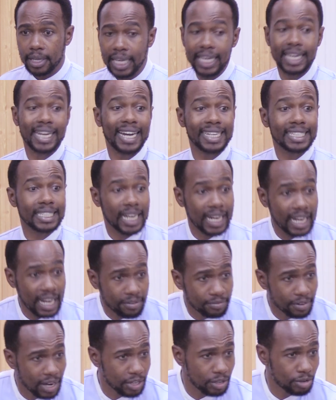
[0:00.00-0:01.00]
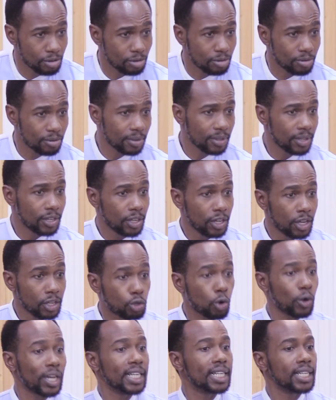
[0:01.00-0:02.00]
He can deliver you.
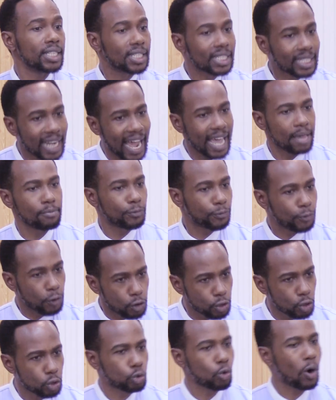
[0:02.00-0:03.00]
So it is time for you